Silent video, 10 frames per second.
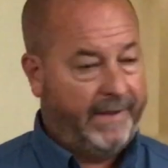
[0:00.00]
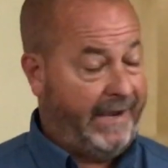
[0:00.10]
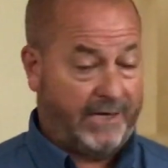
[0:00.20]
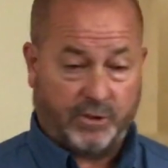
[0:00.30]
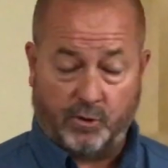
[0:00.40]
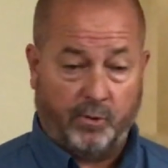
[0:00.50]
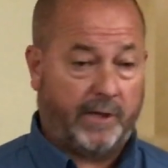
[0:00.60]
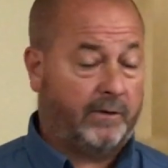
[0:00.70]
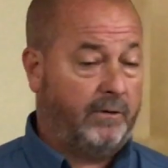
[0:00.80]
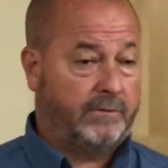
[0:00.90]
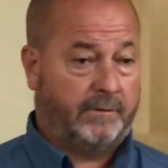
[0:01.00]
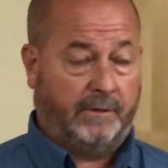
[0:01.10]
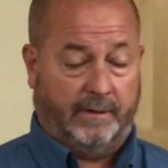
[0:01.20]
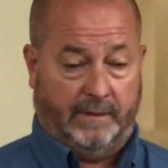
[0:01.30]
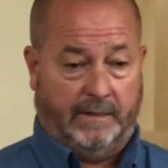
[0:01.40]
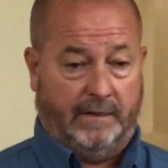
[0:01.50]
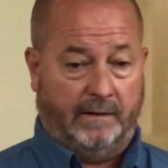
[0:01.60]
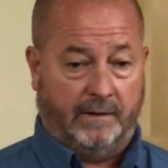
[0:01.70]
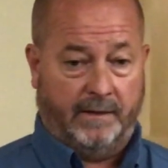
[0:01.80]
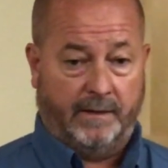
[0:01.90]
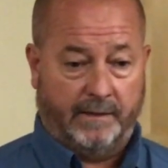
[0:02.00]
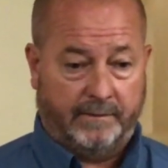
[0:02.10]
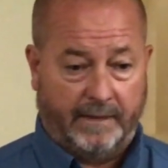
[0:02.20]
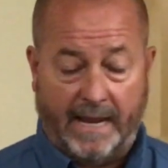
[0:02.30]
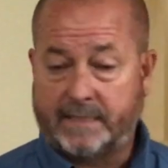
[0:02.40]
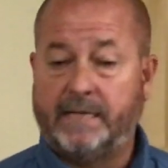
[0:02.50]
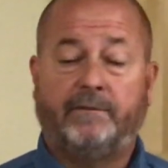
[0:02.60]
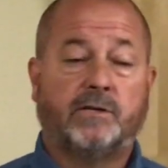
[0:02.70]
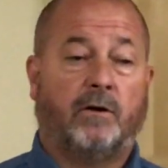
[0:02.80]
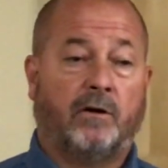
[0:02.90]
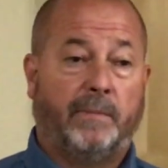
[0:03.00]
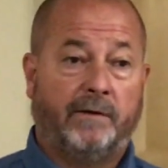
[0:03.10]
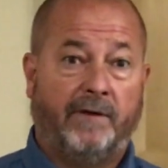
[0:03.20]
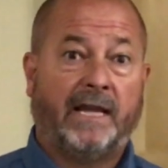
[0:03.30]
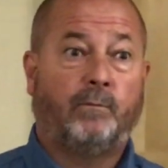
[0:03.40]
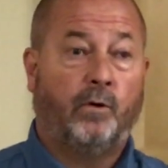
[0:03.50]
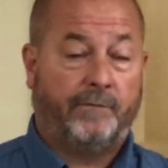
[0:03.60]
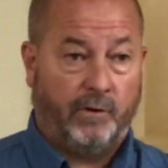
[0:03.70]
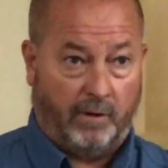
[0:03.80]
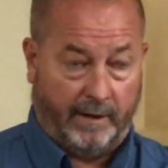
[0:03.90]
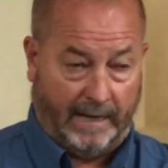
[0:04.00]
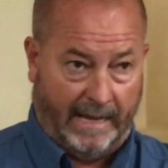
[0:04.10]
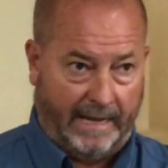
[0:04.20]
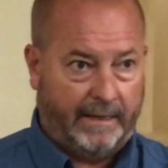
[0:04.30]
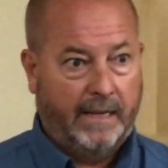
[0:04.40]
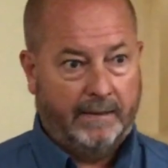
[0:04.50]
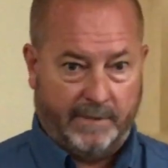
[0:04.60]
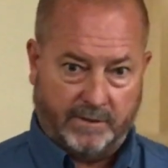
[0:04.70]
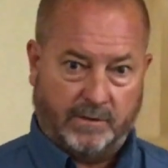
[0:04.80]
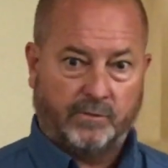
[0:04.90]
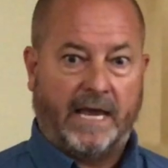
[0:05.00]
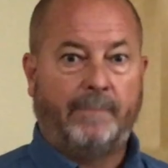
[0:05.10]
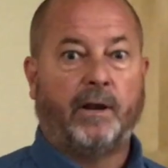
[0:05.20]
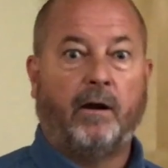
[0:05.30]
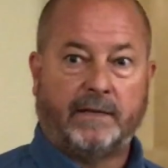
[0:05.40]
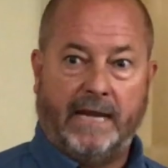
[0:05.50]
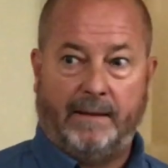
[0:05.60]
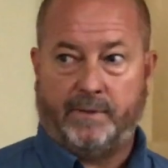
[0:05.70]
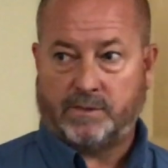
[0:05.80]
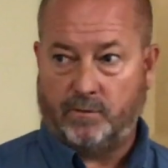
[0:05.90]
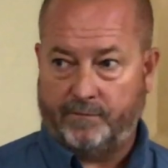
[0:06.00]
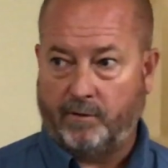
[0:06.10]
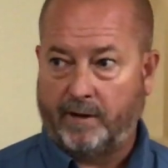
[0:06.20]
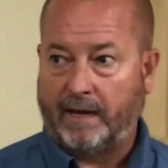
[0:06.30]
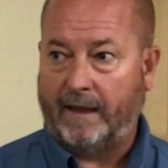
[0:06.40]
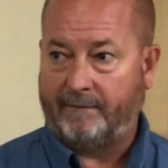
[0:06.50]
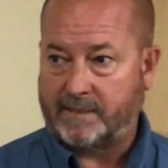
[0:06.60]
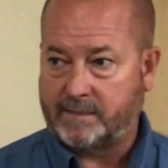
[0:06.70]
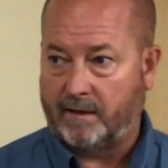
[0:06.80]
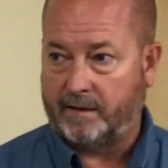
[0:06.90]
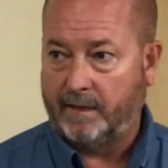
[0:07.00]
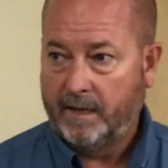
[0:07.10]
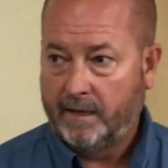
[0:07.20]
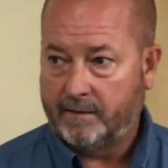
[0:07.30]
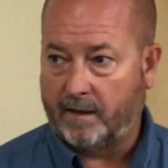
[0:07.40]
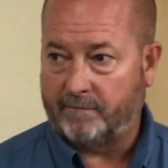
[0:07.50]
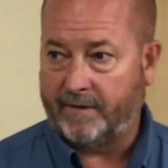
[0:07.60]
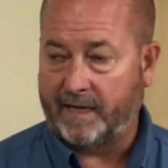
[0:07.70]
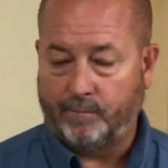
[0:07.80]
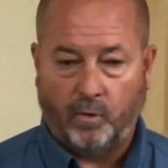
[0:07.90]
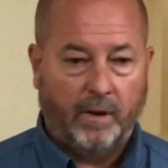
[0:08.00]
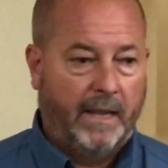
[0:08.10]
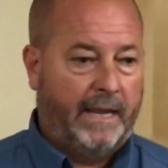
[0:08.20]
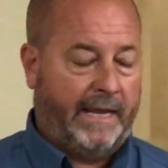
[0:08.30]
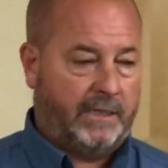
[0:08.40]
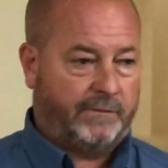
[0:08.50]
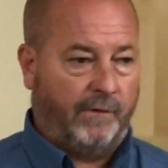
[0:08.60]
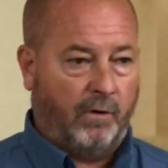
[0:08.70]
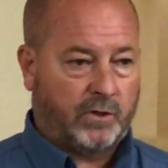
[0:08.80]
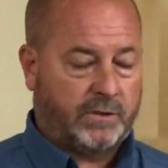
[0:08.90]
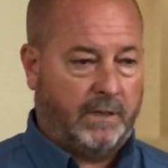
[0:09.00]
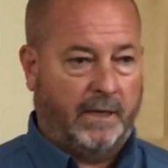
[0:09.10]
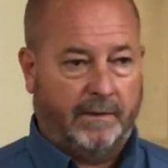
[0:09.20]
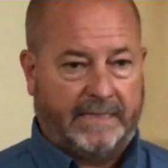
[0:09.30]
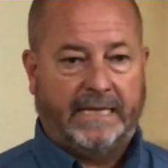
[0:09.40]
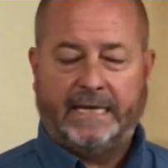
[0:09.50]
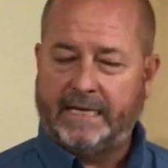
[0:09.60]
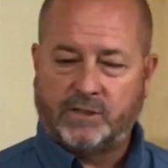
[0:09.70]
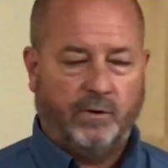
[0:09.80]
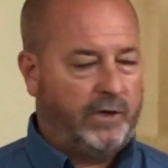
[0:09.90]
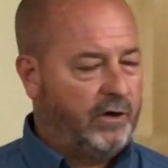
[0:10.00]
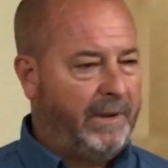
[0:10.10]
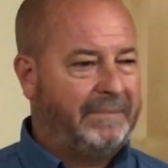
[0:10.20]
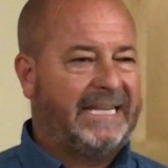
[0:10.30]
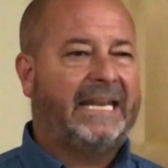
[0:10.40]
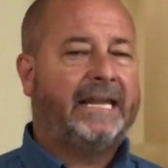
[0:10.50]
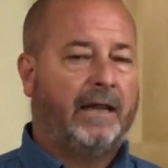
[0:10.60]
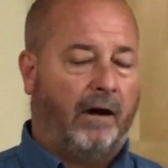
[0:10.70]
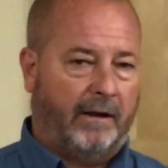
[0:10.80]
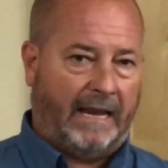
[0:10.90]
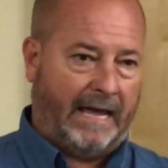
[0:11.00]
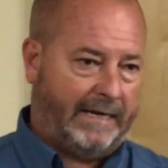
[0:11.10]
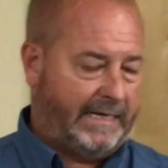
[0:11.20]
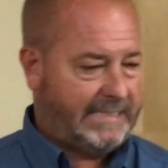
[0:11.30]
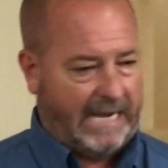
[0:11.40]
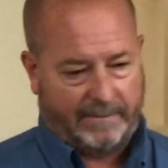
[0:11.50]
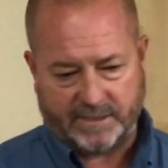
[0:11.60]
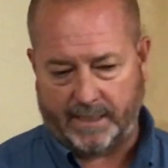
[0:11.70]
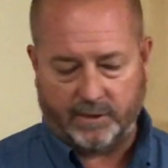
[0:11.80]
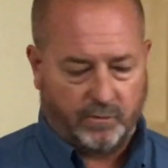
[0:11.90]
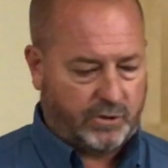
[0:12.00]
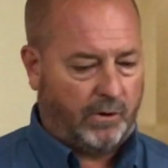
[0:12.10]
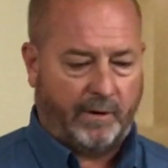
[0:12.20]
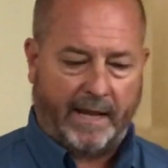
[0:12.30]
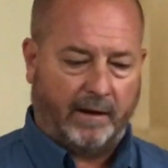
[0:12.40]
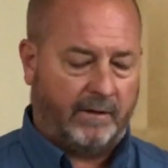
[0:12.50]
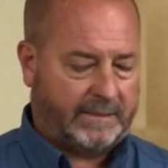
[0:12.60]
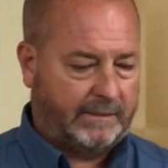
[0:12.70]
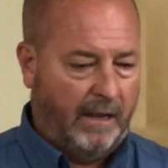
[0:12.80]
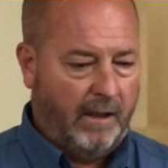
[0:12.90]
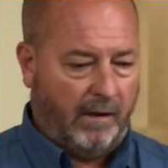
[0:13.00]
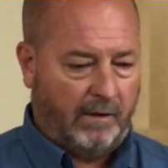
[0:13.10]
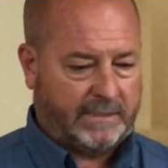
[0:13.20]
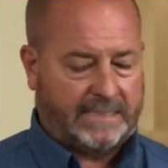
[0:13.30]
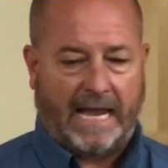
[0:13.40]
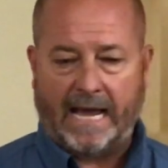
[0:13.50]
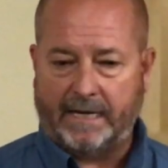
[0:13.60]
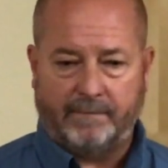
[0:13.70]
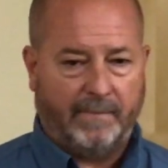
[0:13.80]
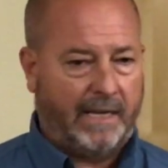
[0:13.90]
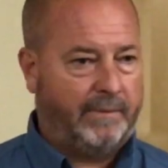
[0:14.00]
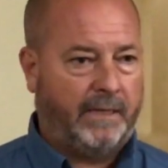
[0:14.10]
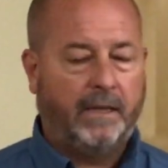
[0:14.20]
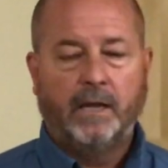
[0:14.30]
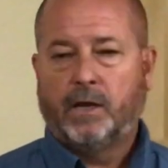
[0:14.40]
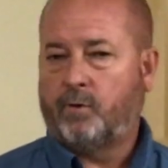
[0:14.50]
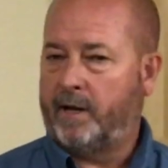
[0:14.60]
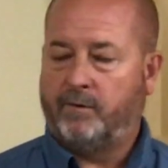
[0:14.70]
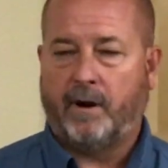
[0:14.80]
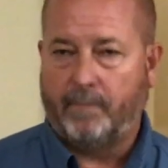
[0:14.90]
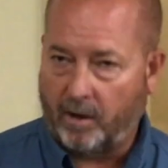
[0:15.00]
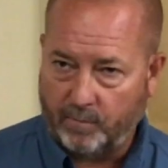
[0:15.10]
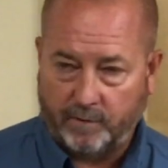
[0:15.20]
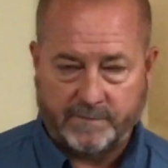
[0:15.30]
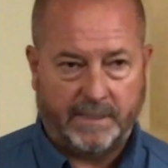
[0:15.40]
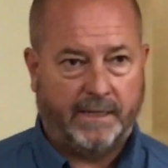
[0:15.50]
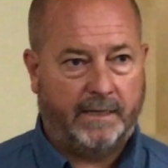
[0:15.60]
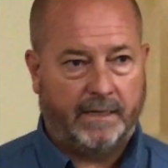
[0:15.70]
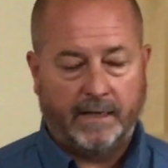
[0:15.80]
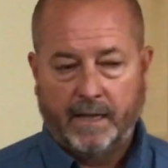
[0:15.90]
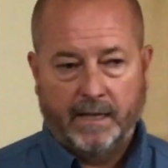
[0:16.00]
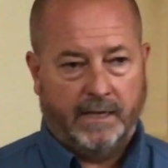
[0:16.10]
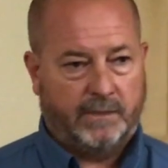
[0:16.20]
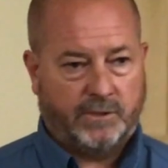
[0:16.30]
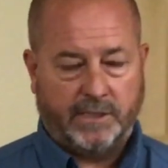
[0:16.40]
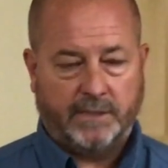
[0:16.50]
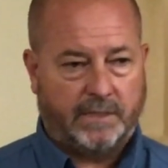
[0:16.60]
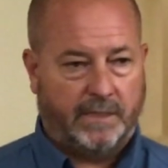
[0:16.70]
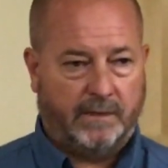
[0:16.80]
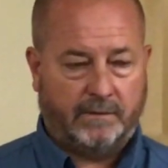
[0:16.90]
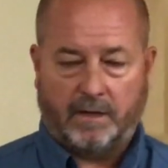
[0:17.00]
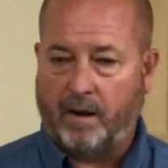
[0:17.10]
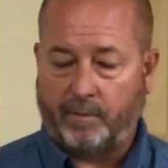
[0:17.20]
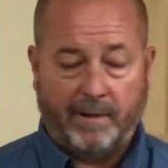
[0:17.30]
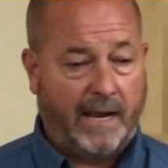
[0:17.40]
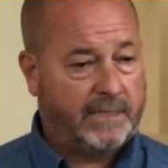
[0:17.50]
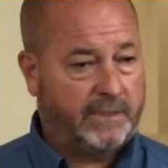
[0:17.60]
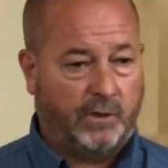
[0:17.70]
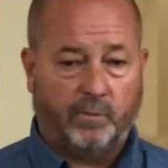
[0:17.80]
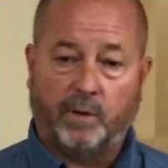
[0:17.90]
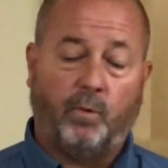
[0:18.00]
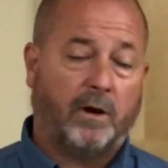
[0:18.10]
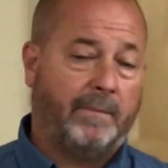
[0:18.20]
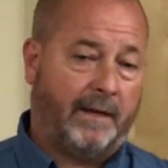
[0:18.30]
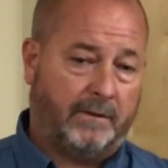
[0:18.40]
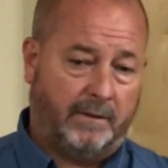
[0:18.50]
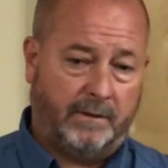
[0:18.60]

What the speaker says: Extracurricular activities aren't going to be available if you're online because those happen on campus. So if you're online, that's not available. And as far as getting into it, you're going to be able to get into online anytime. Say you start out on site and maybe great grandma moves in and she's compromised and you're really worried about